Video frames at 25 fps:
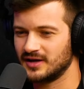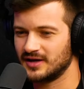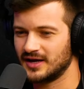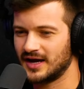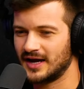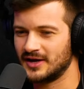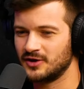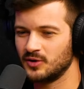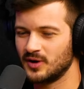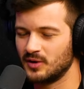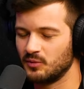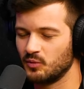
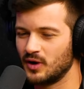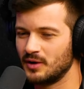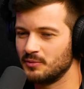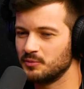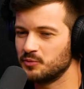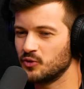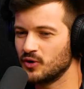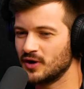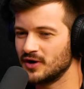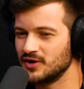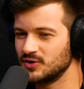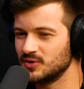I know at one
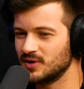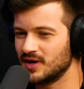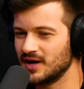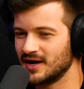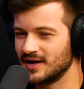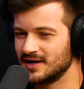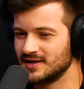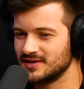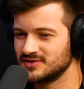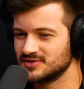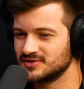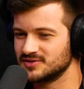point you
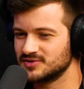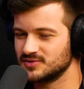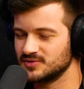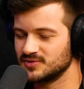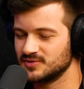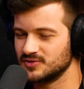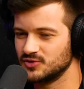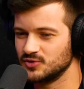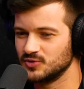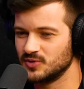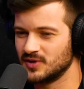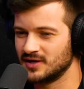guys,
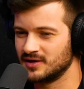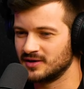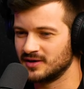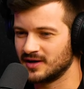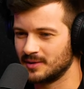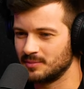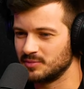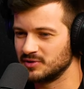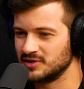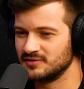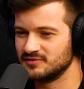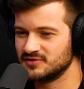you and
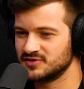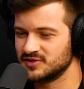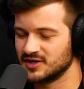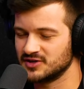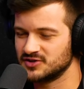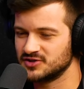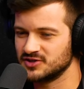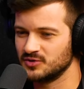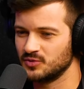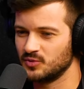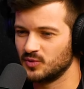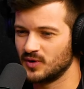I believe
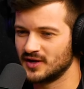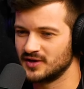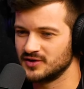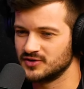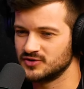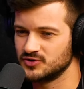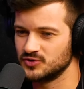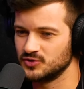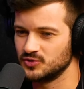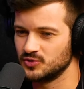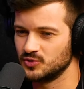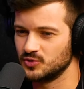Sachin went
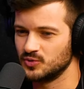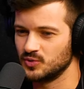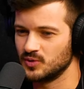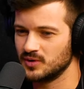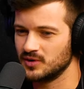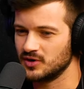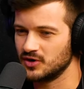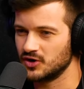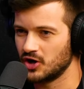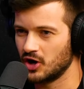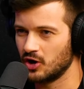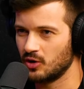to
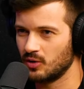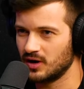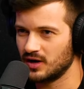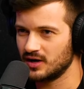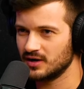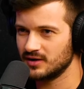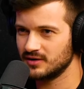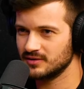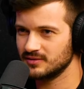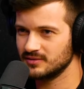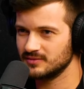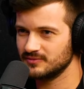
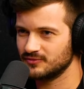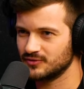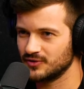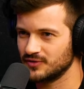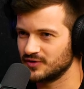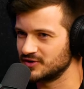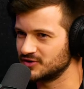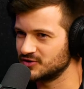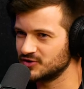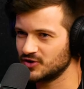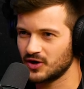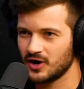Goa for
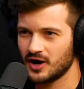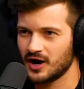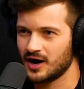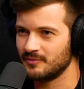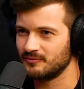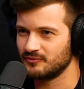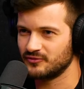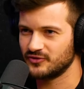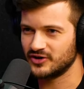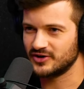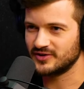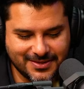this
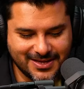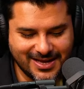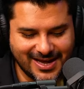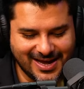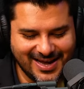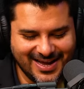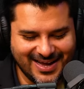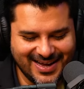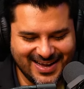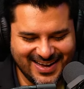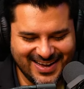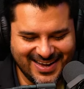conference.
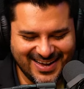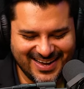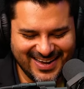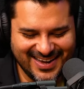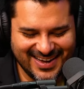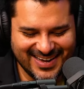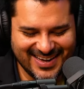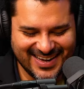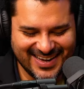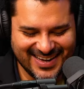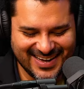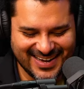was that